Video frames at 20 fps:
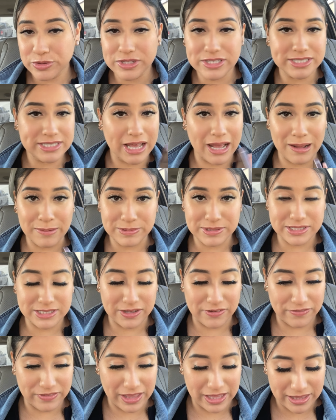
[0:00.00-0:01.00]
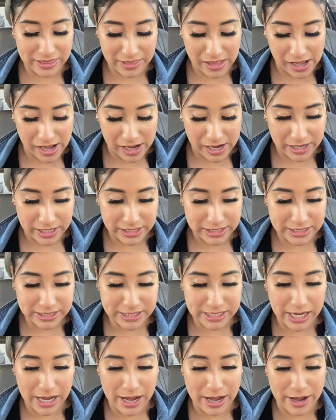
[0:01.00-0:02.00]
steps and stuff like that,
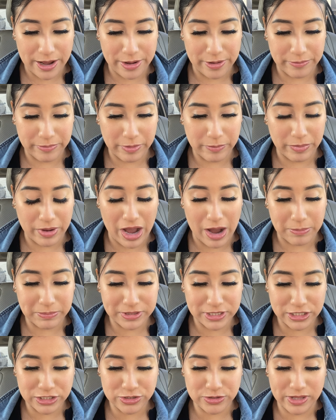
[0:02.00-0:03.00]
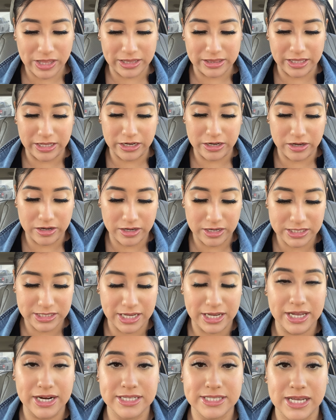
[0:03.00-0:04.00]
but I'm gonna do that later because
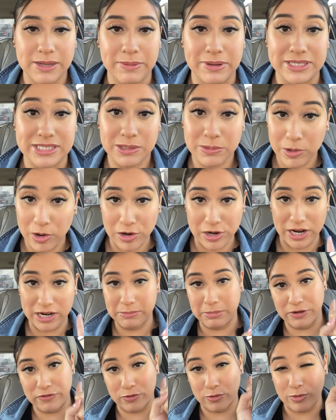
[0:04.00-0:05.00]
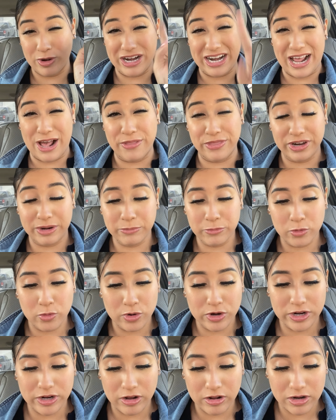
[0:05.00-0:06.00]
I gotta take my SIM card out of my phone right now that I'm
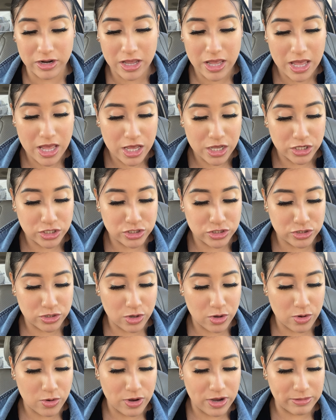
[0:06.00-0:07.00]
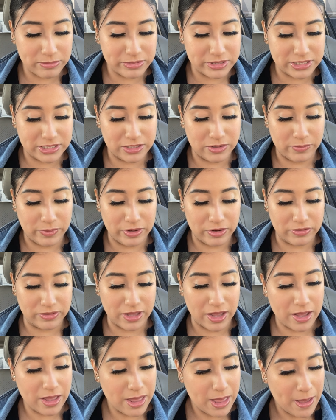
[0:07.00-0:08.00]
recording on, so I'm just gonna wait on
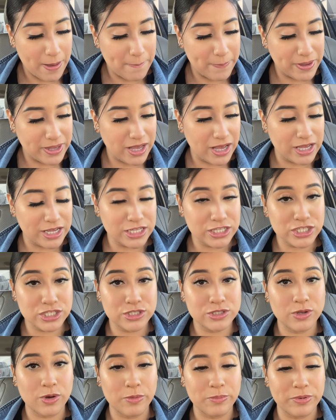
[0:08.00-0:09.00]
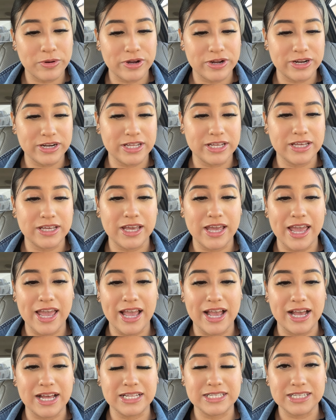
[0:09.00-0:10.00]
that. But yeah, it's so pretty
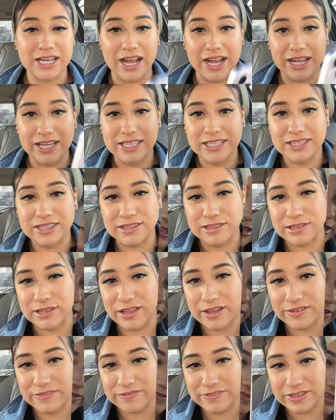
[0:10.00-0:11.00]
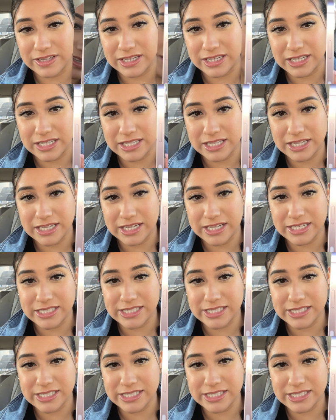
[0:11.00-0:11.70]
and I love it.